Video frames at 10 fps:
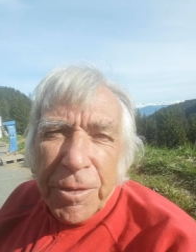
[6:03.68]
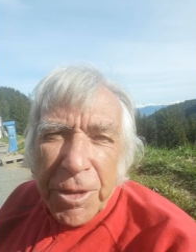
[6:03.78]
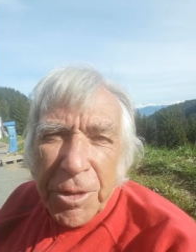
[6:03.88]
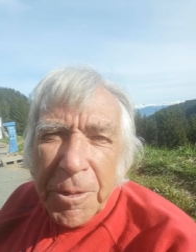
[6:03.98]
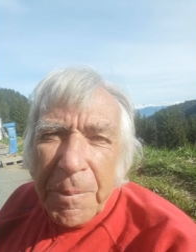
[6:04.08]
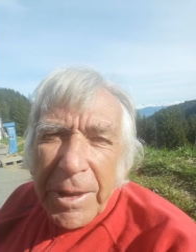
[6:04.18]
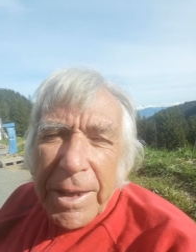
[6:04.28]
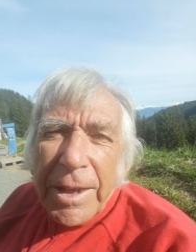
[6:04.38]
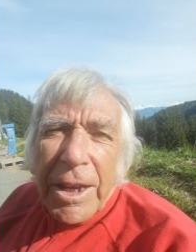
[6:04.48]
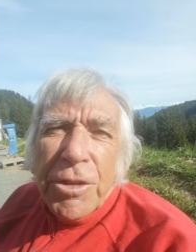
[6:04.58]
for you
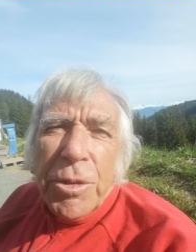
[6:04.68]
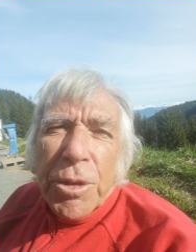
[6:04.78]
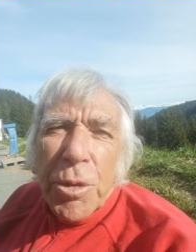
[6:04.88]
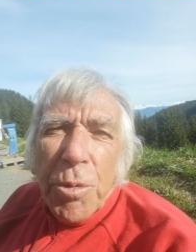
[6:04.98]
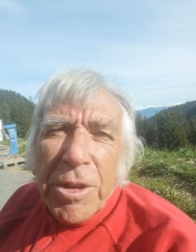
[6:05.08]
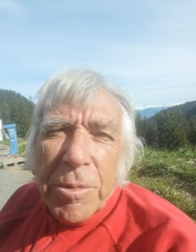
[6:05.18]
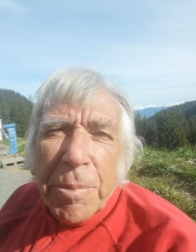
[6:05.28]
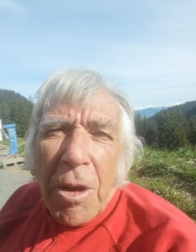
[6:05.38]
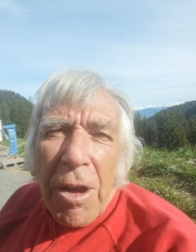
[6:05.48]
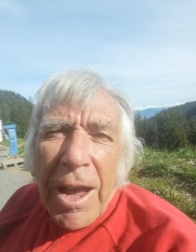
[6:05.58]
as you can always
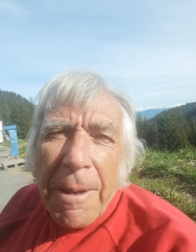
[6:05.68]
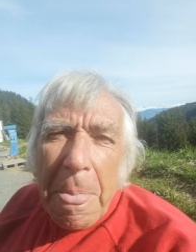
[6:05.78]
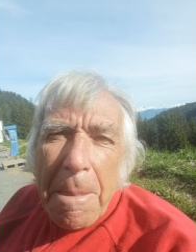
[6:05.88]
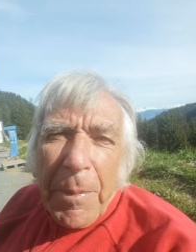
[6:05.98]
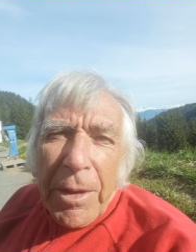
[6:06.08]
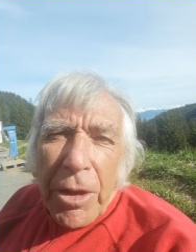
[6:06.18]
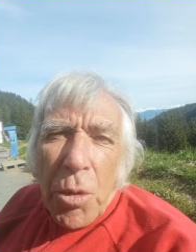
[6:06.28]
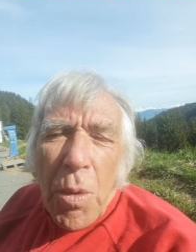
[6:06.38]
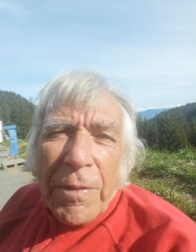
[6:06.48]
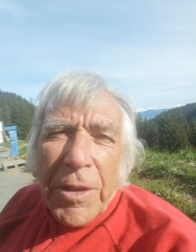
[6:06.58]
buy
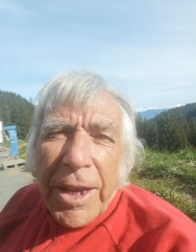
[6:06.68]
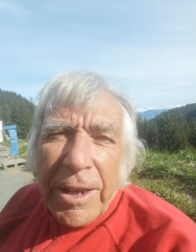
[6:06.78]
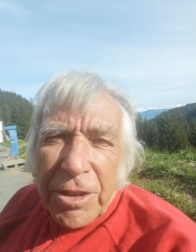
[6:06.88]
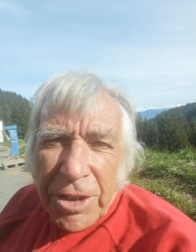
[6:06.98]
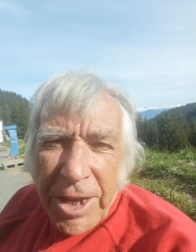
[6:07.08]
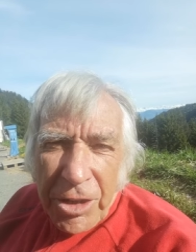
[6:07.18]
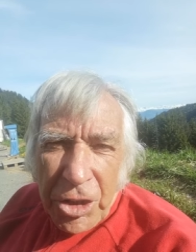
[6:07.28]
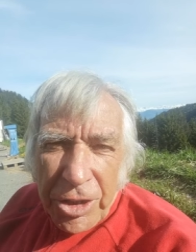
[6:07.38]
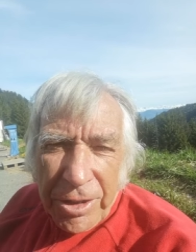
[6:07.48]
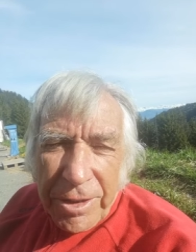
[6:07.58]
a one day
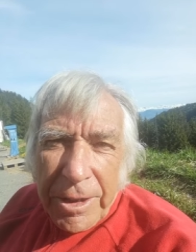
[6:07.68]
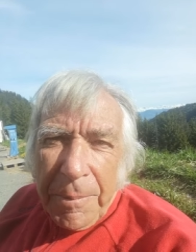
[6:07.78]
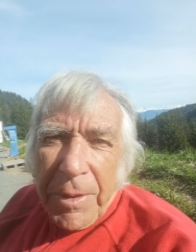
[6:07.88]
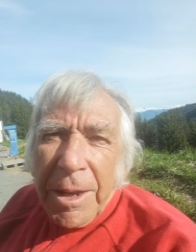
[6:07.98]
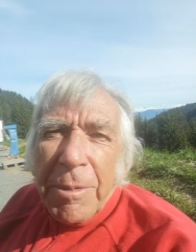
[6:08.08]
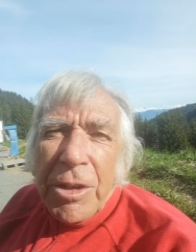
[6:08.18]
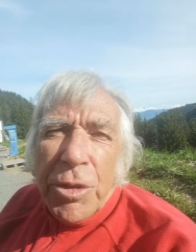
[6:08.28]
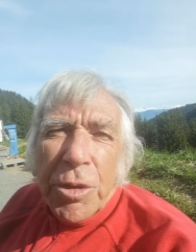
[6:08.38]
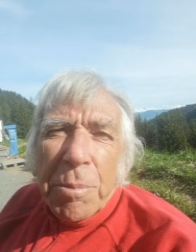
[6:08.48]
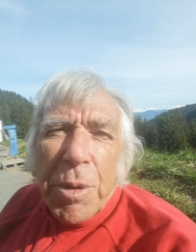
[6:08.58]
extension that
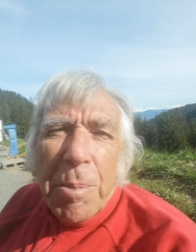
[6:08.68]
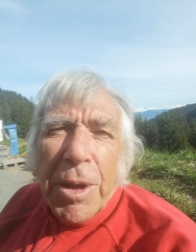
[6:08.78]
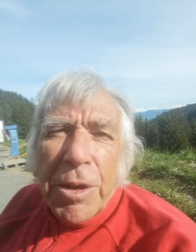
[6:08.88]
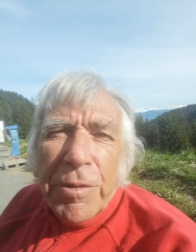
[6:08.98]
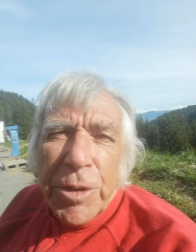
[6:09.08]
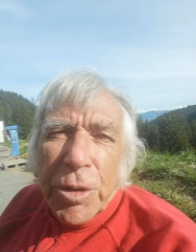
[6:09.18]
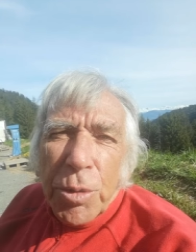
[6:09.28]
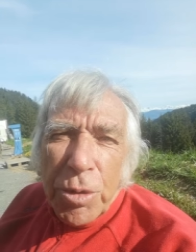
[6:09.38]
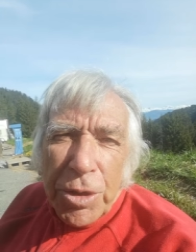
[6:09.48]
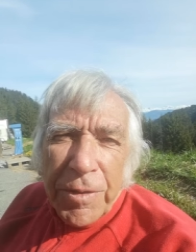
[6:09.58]
means you can pop over to
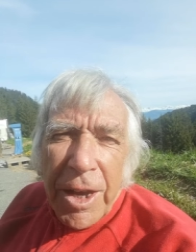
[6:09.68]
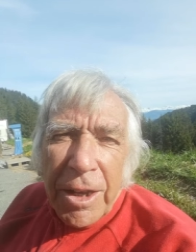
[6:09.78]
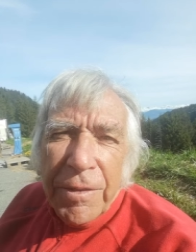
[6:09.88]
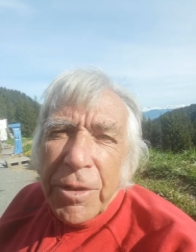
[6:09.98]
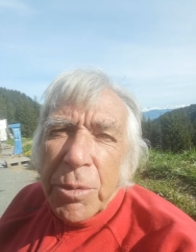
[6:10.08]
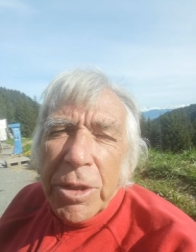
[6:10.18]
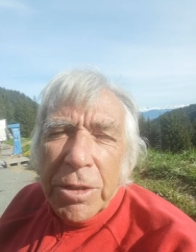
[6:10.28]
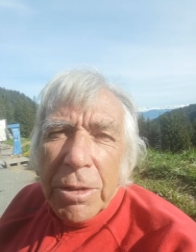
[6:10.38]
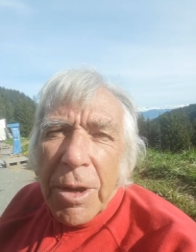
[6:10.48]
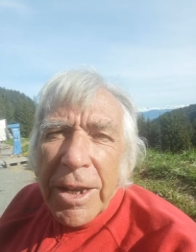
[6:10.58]
Courchevel if you
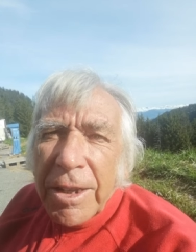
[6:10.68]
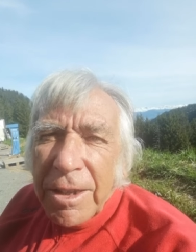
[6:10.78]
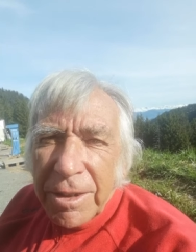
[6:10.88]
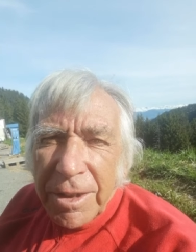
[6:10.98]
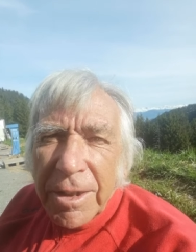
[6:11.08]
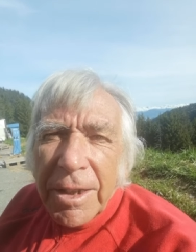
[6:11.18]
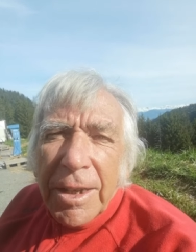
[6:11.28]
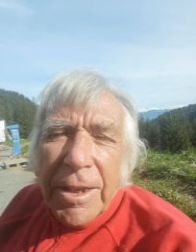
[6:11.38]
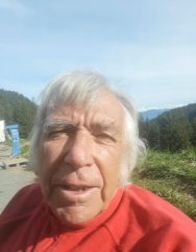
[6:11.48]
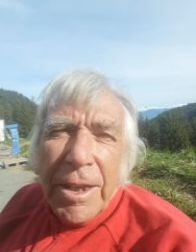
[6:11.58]
wish, quite easier.
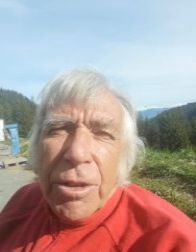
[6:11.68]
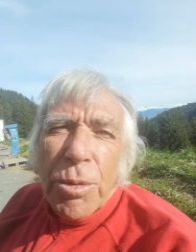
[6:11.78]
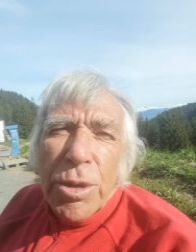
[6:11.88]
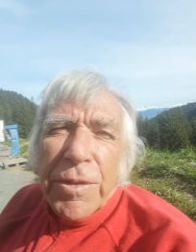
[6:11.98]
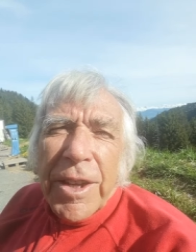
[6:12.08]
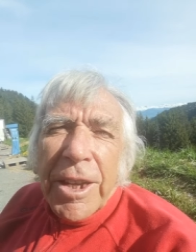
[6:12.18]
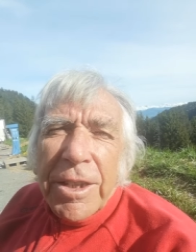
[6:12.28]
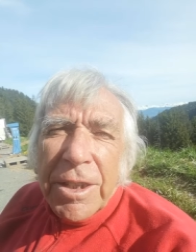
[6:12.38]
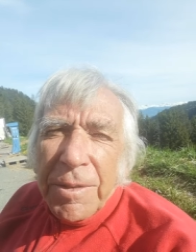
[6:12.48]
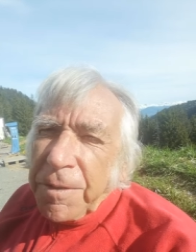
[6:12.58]
And Courchevel
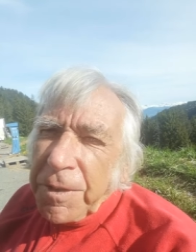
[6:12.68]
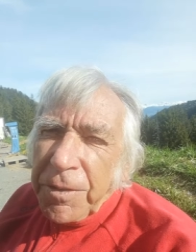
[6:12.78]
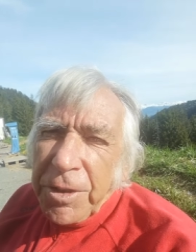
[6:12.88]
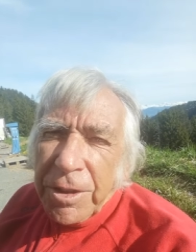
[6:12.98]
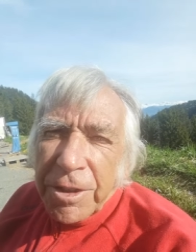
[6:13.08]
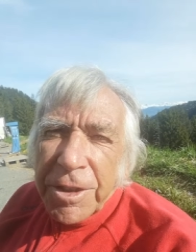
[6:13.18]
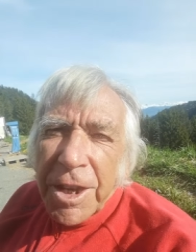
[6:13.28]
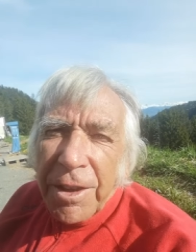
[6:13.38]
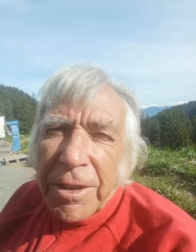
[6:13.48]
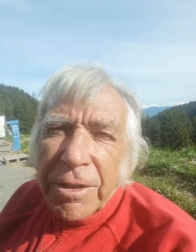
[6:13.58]
1850 is
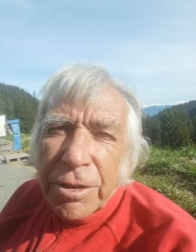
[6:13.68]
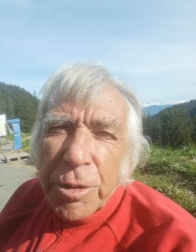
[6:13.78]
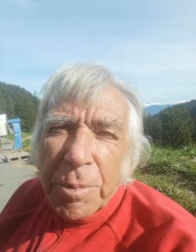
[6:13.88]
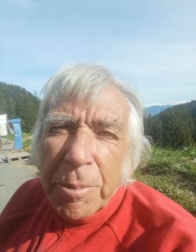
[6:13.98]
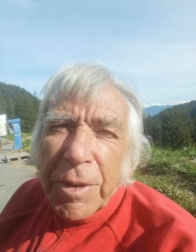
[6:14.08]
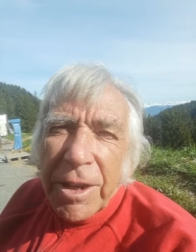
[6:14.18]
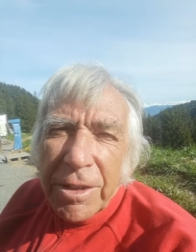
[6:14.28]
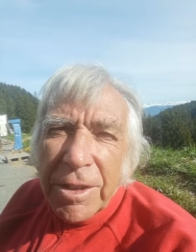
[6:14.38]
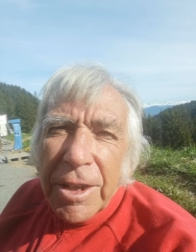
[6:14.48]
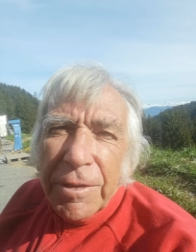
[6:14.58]
another super
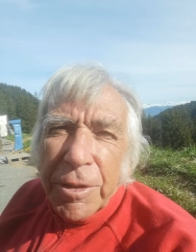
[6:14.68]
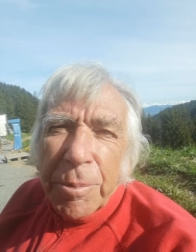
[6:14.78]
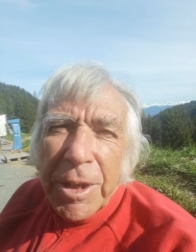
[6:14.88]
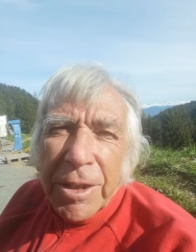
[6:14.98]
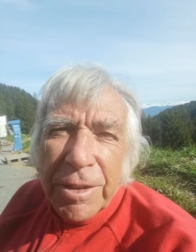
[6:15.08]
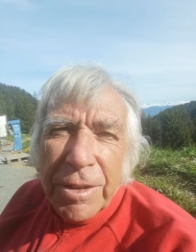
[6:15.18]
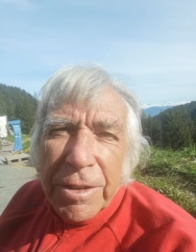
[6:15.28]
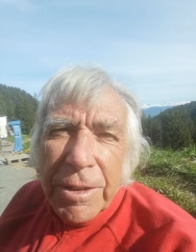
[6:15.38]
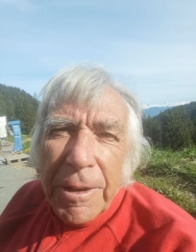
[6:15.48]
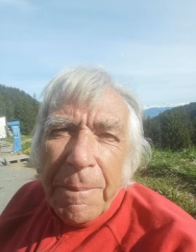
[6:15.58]
place for
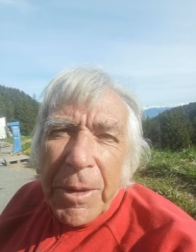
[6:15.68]
beginners.